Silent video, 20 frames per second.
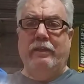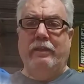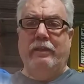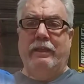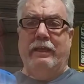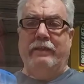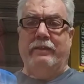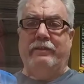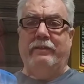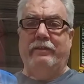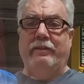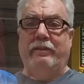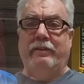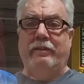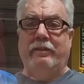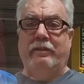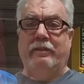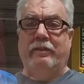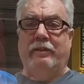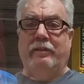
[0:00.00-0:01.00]
that's
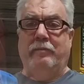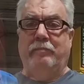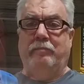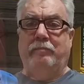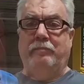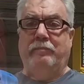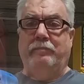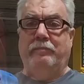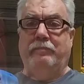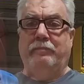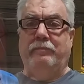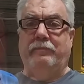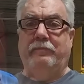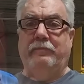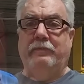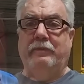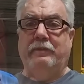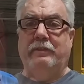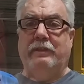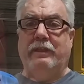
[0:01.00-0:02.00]
the
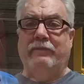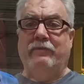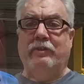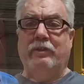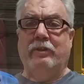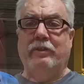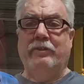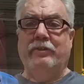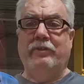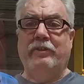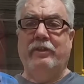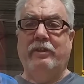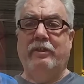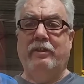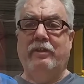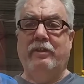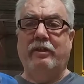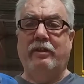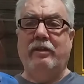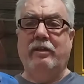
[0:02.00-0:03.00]
700,
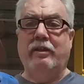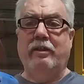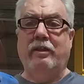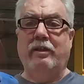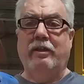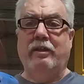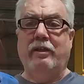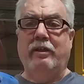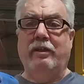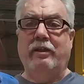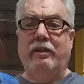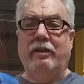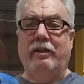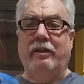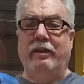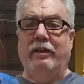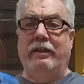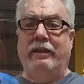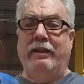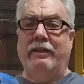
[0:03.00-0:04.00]

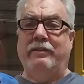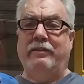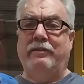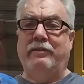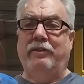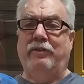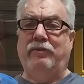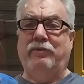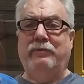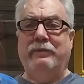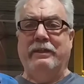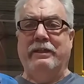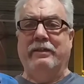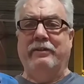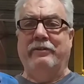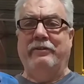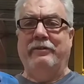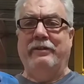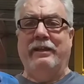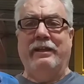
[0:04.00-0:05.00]
and that's the
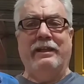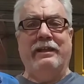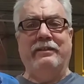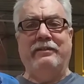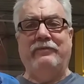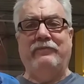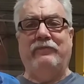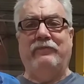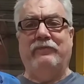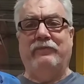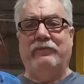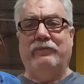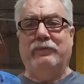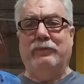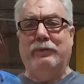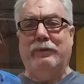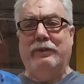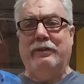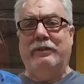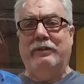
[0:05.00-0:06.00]
300. Now that's
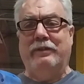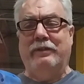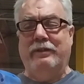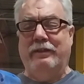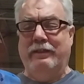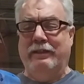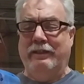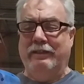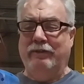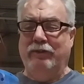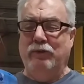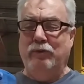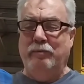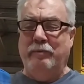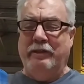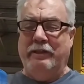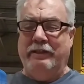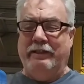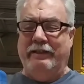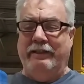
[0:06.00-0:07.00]
400
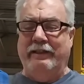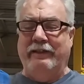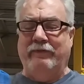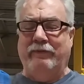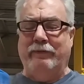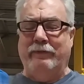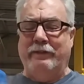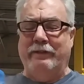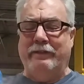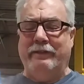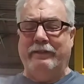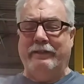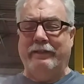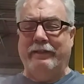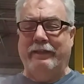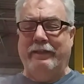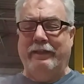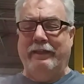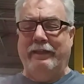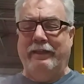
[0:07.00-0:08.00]
lumens difference,
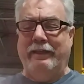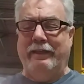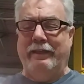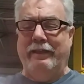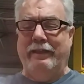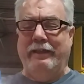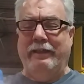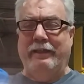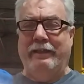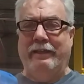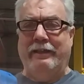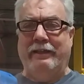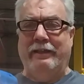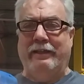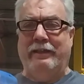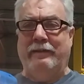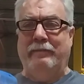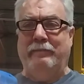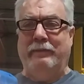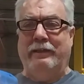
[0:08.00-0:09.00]
and
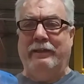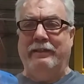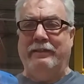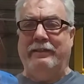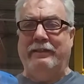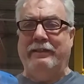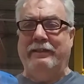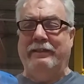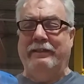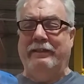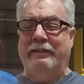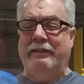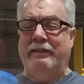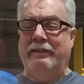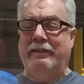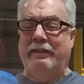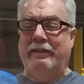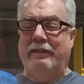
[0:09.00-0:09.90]
I'm not seeing it.